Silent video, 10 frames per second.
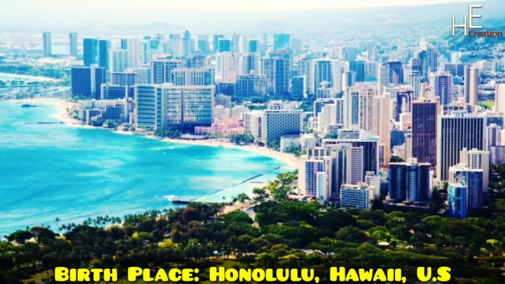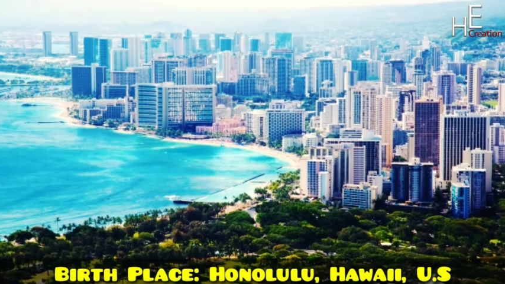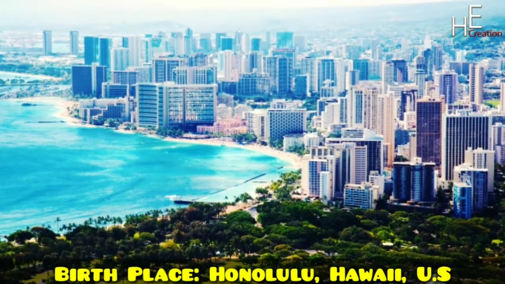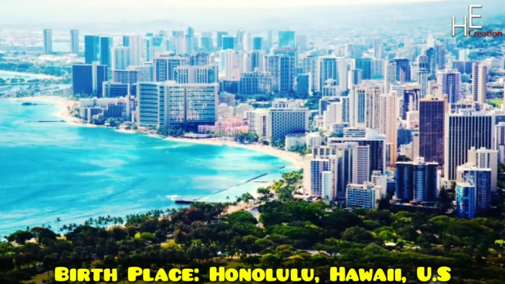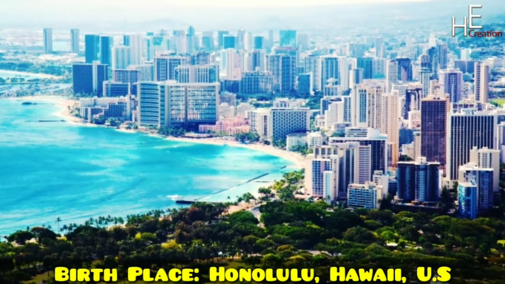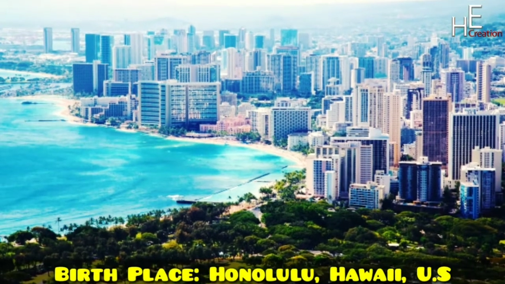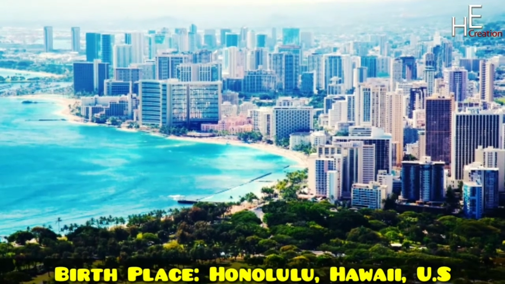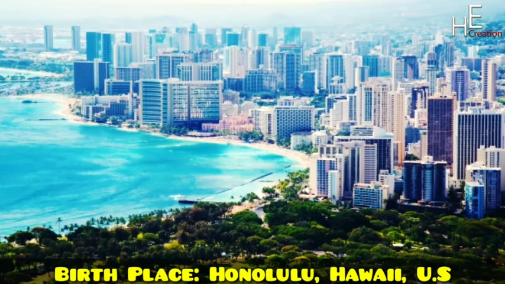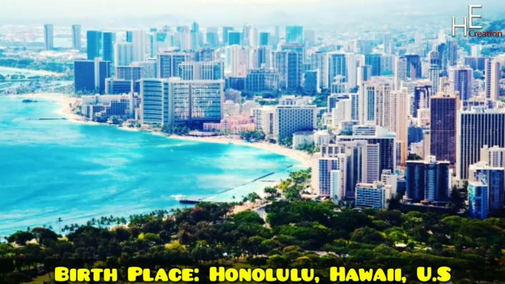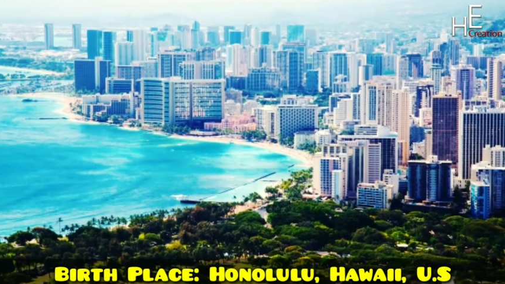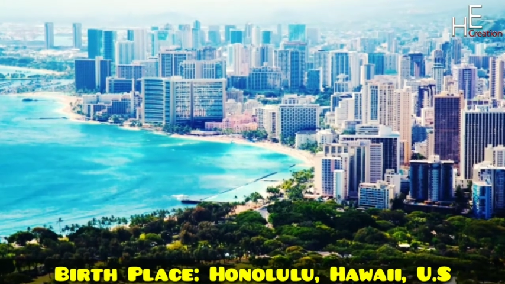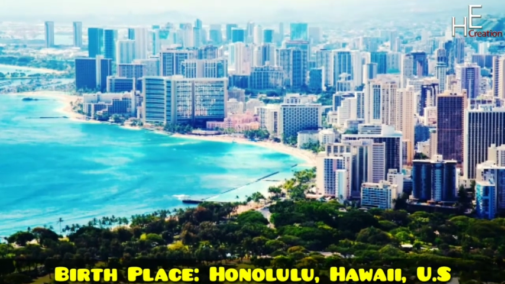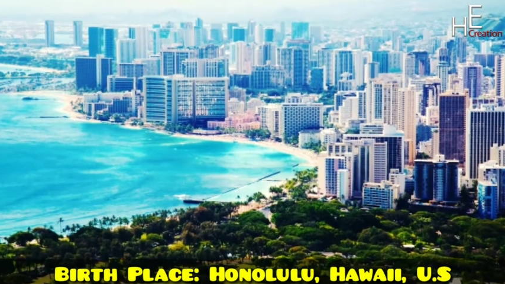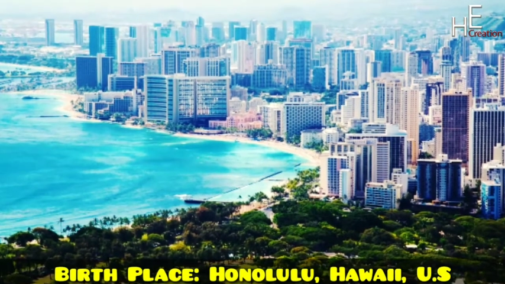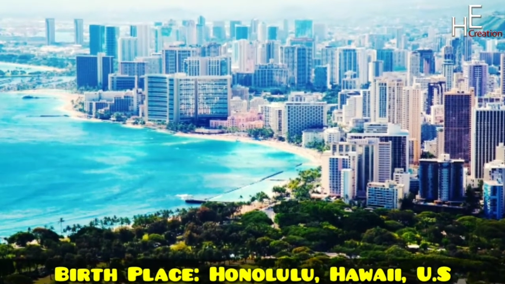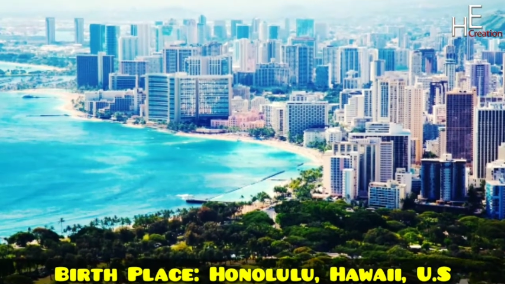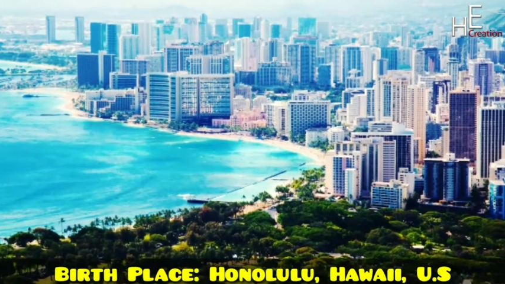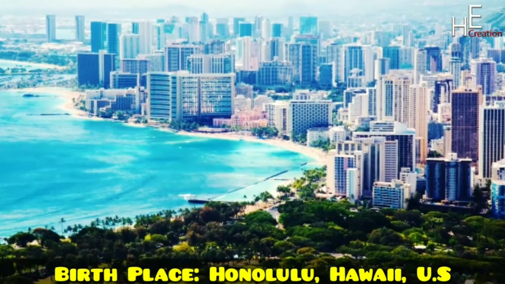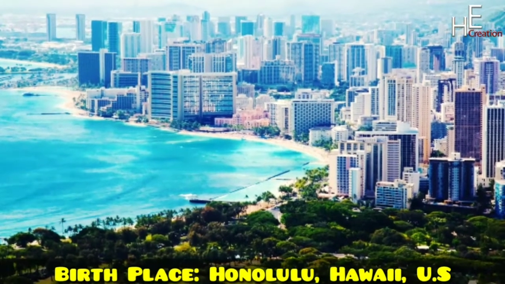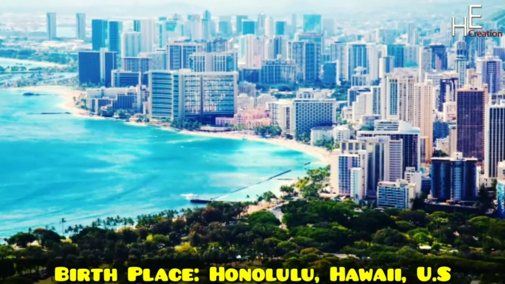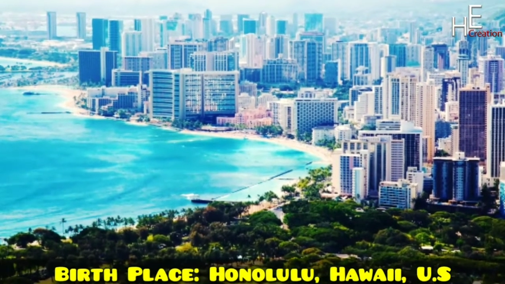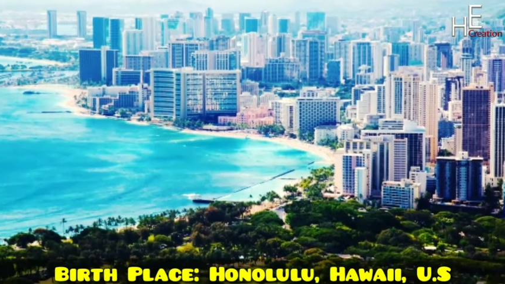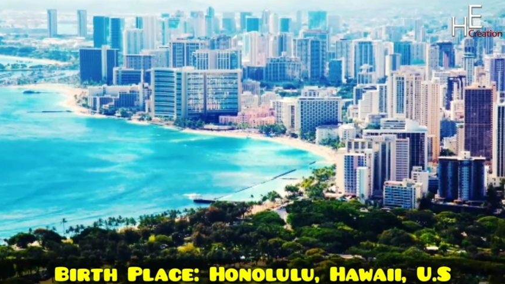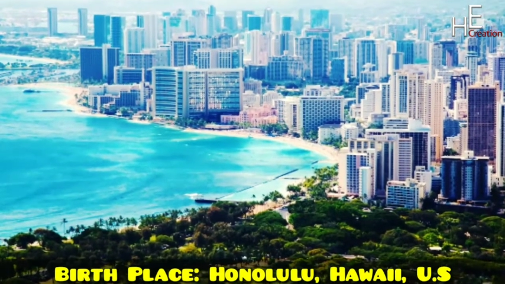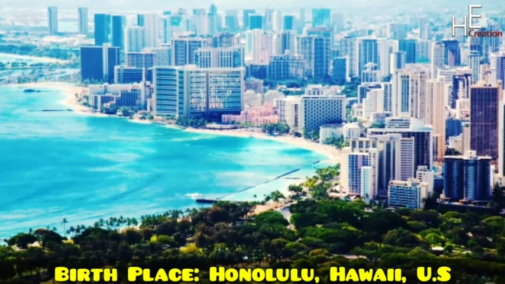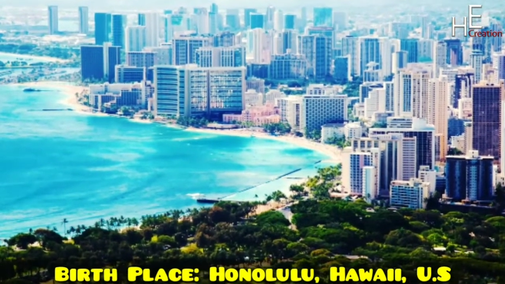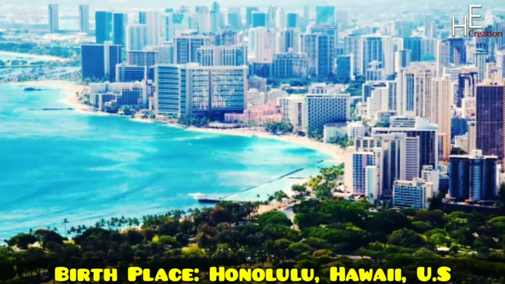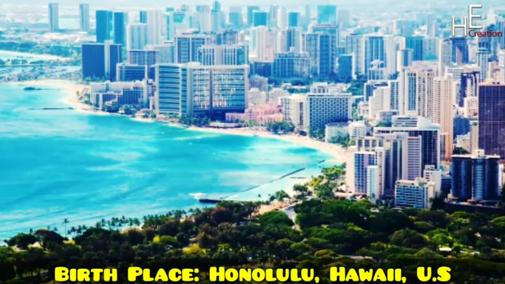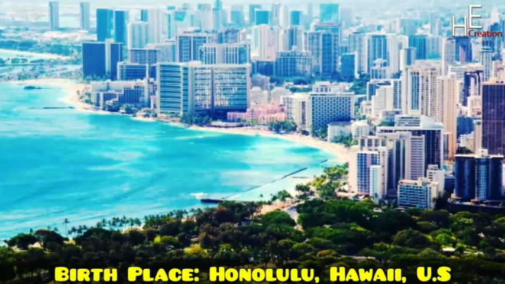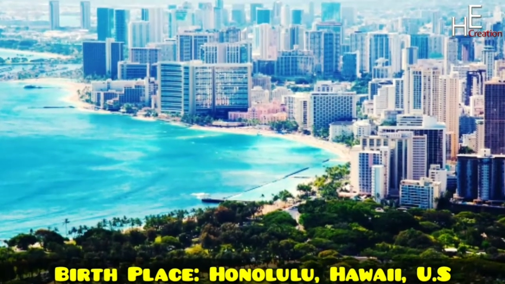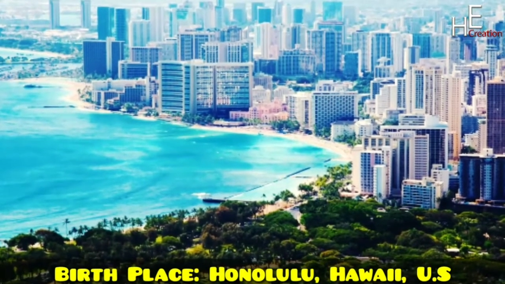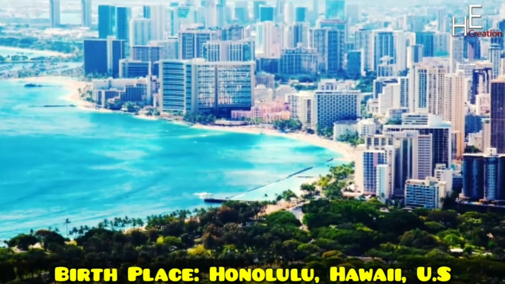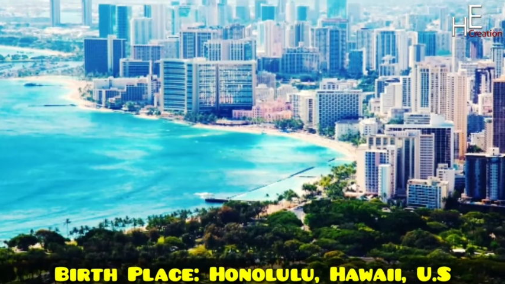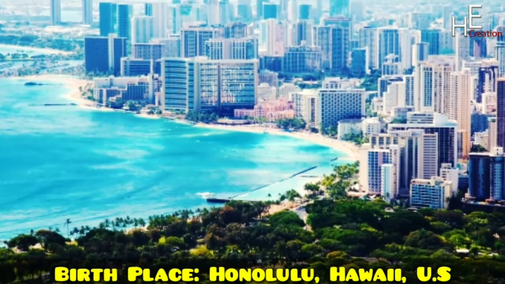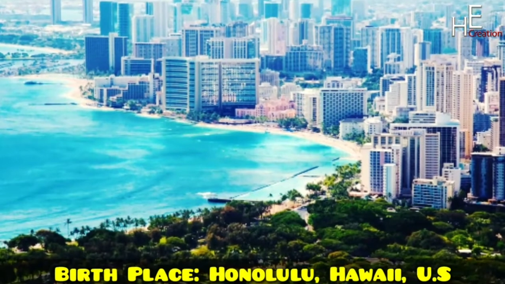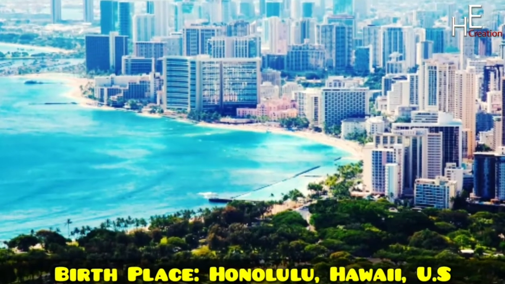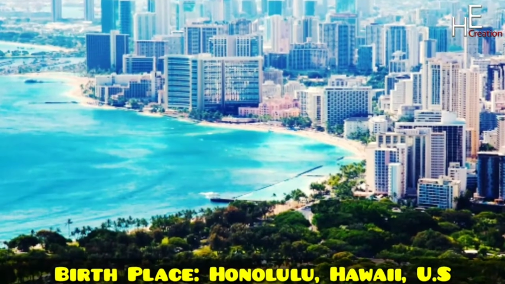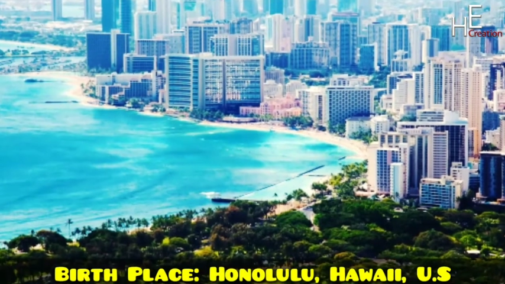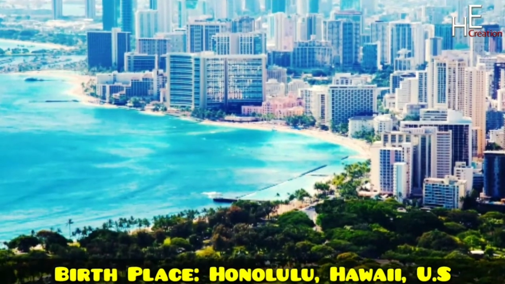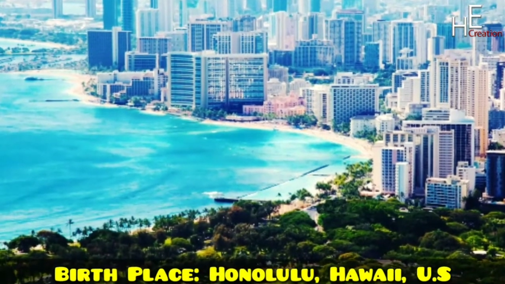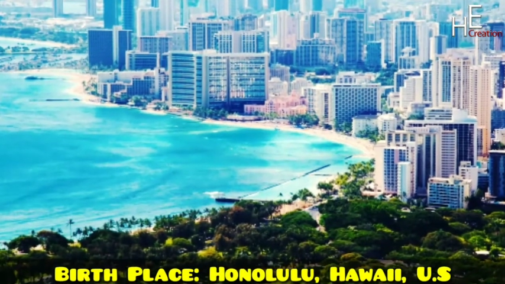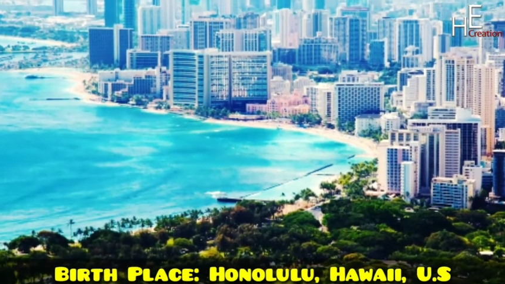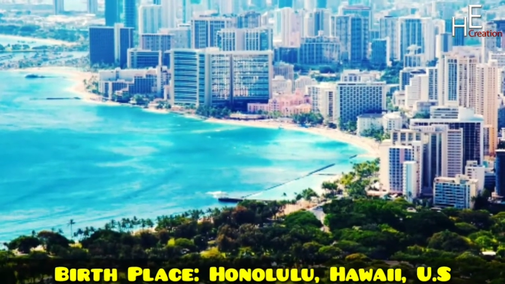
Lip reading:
(no speaker visible)